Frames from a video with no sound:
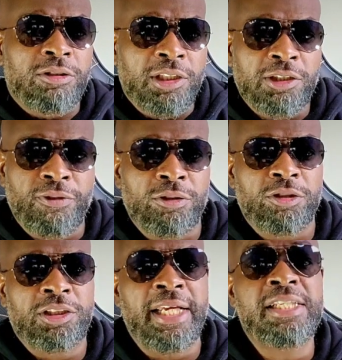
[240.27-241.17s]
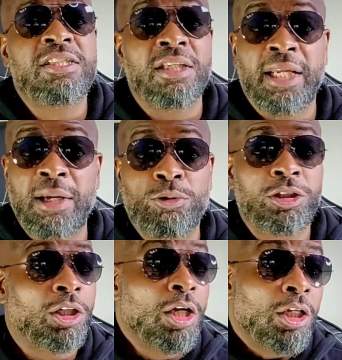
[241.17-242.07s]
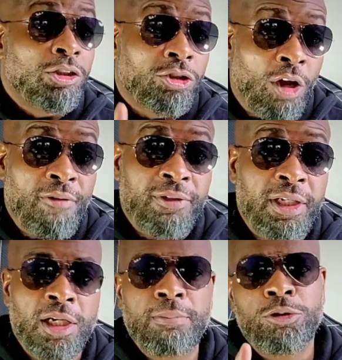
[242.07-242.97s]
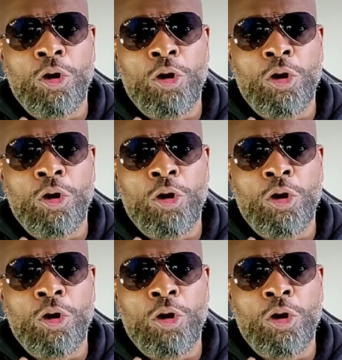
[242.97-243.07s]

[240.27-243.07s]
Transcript: things first, change the language, soften it up.